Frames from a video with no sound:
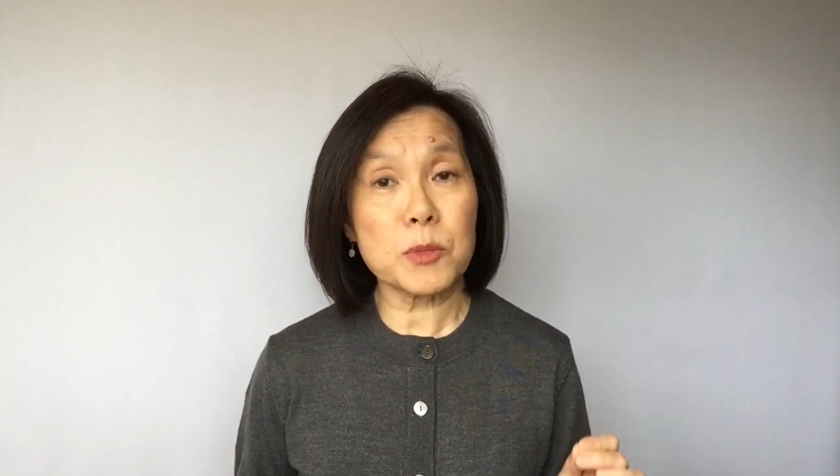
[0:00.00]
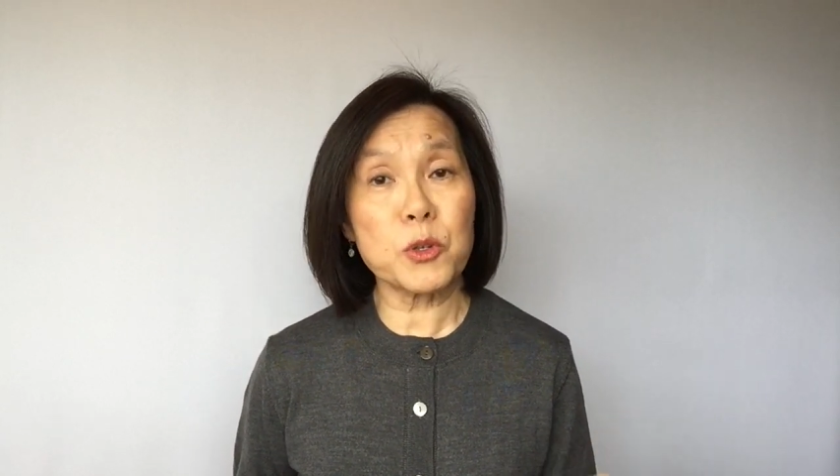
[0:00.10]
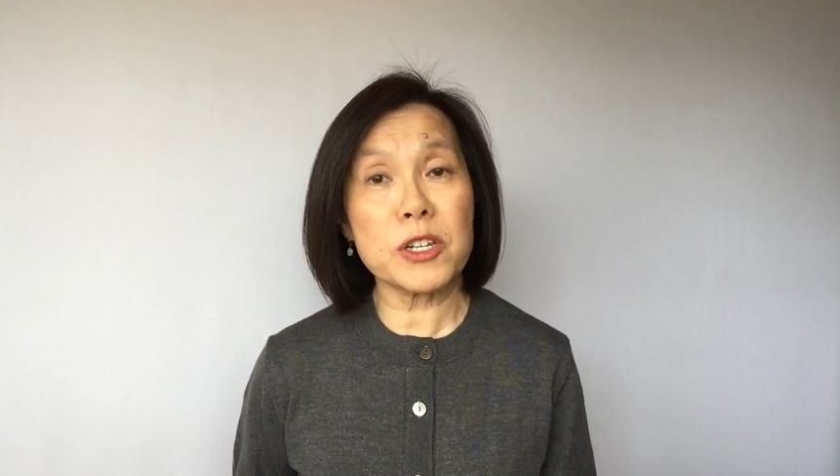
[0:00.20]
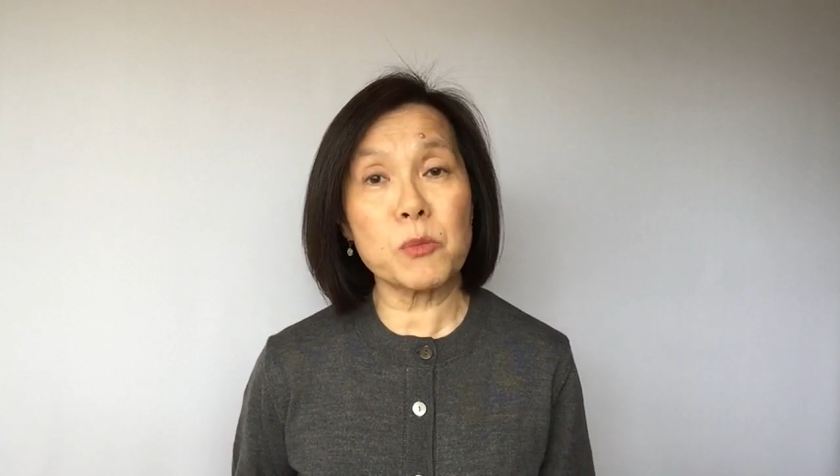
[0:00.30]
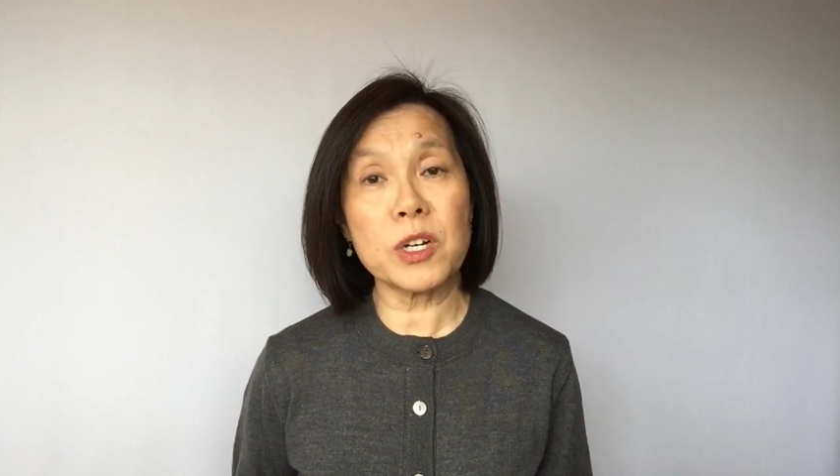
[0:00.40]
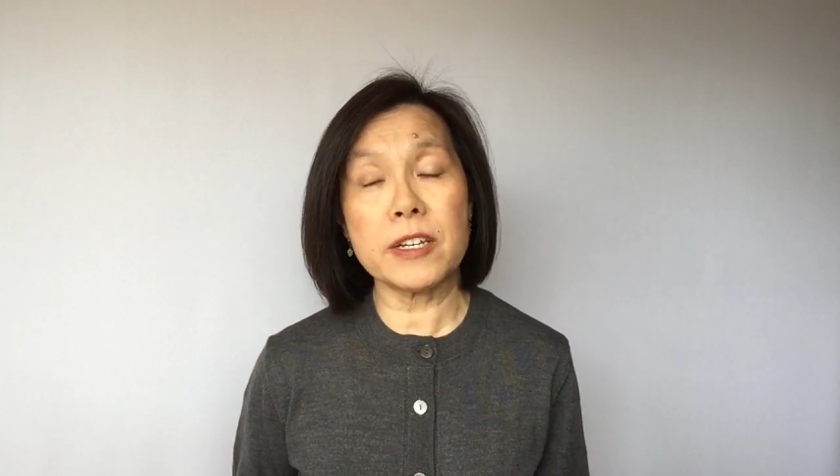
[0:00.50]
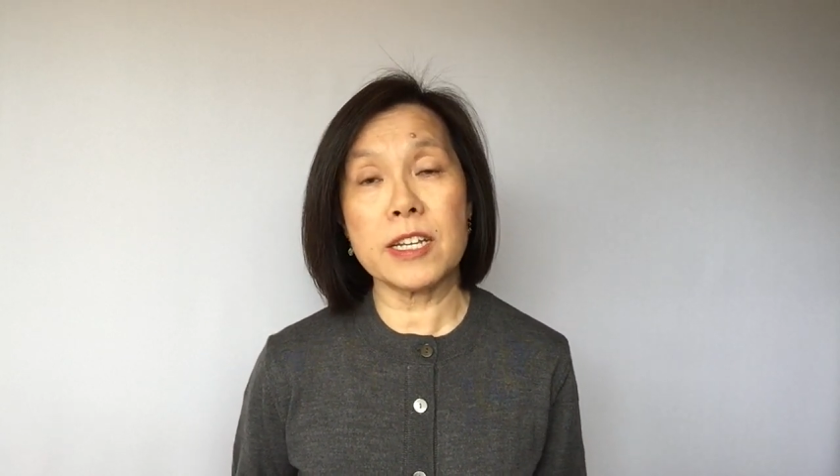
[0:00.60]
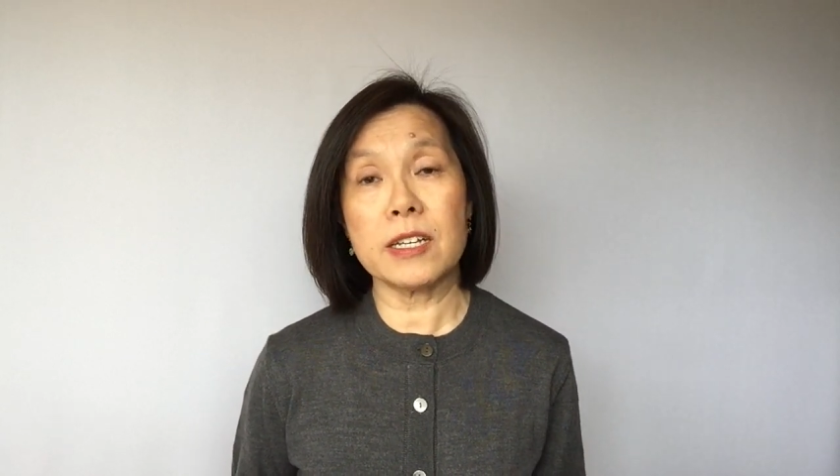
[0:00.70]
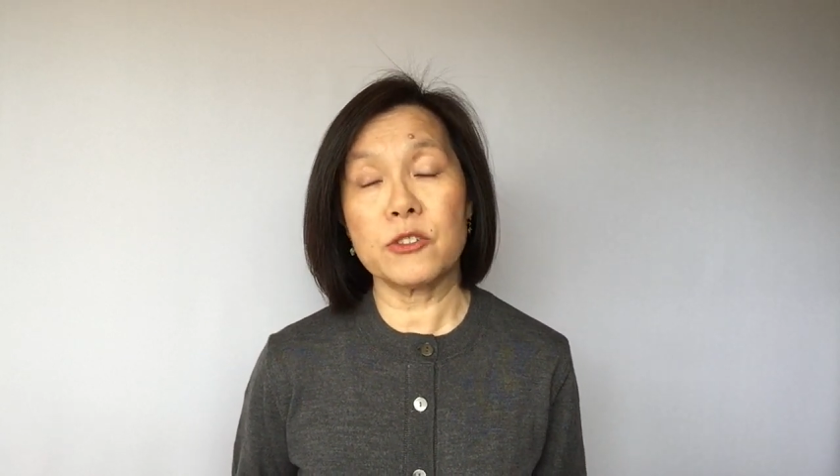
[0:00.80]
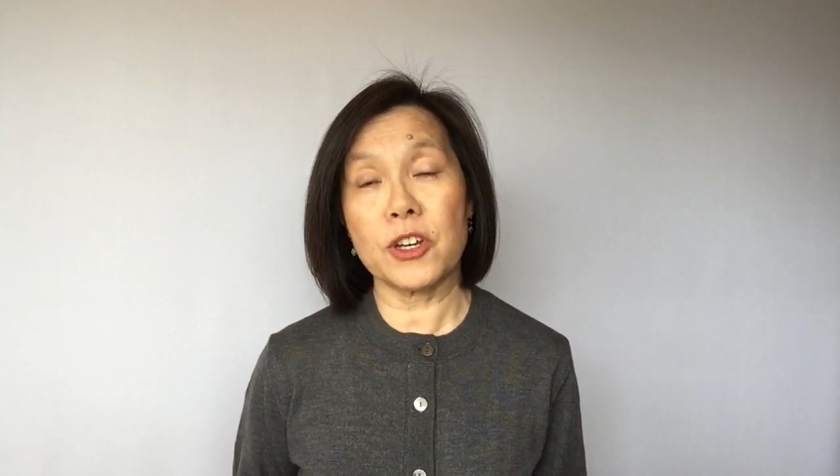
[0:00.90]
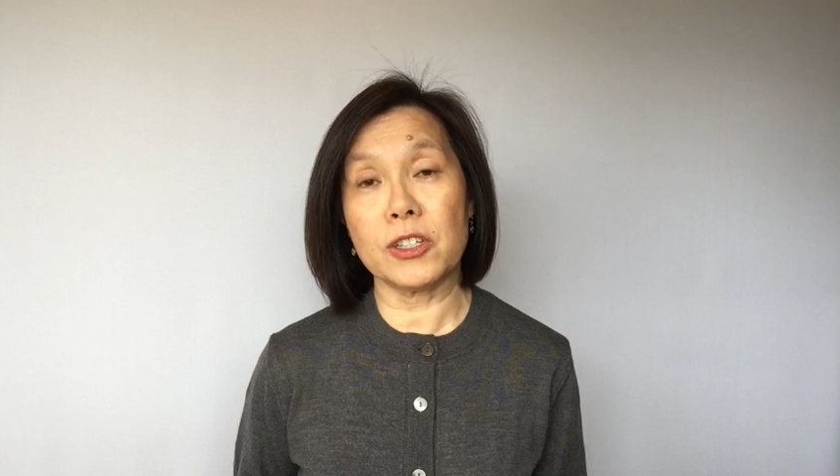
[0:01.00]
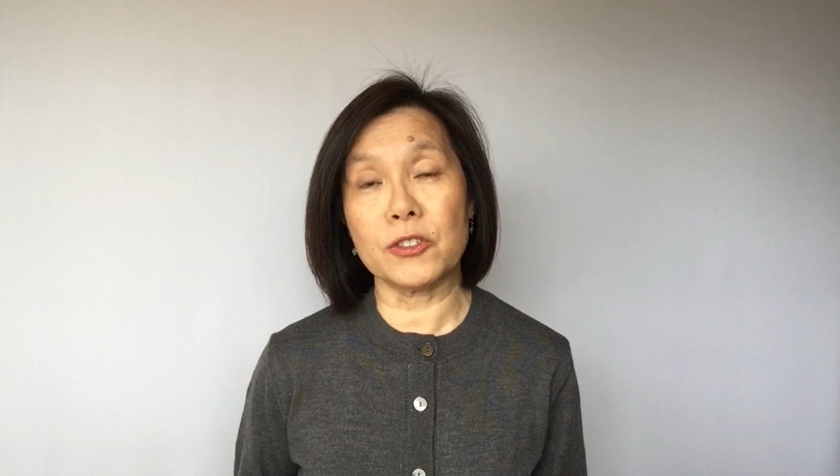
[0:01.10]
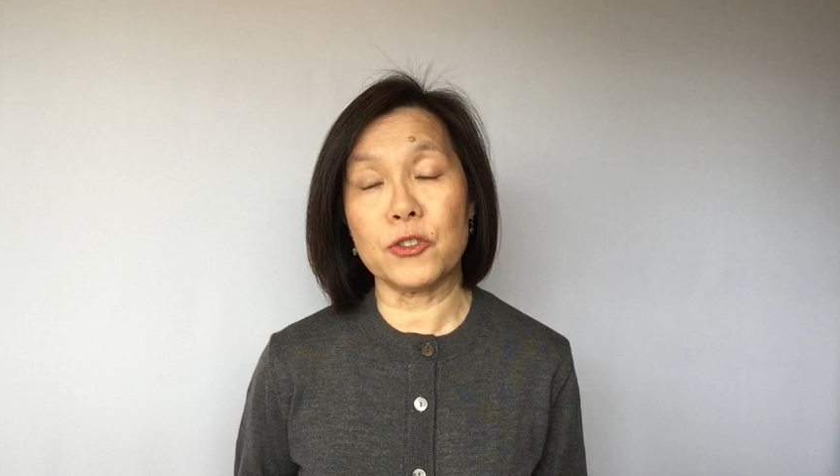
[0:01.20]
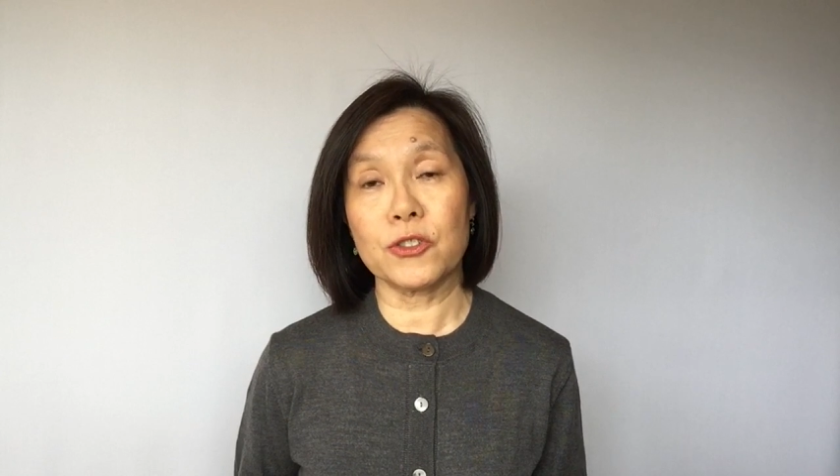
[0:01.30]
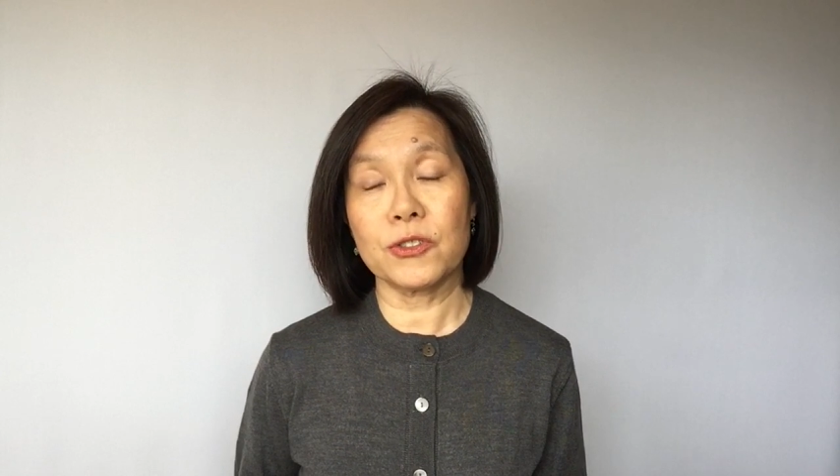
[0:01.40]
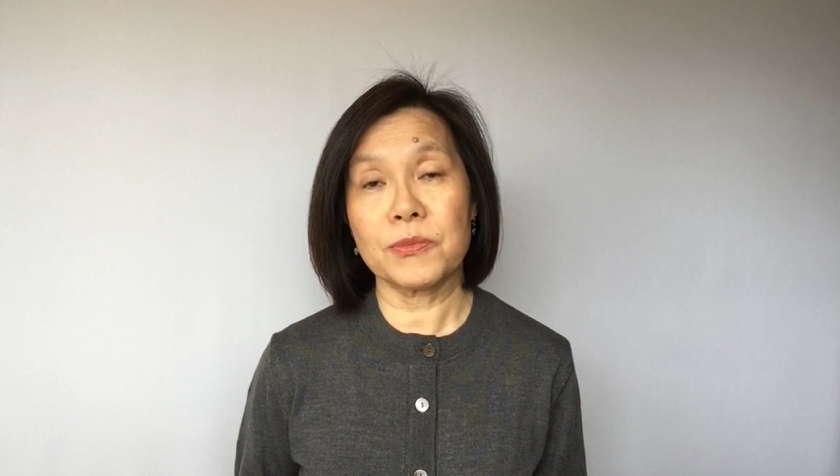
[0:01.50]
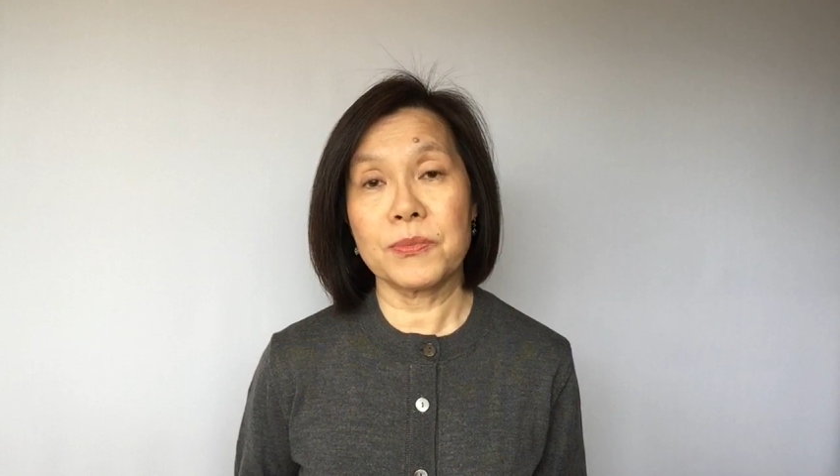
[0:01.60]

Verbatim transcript: more than one challenge.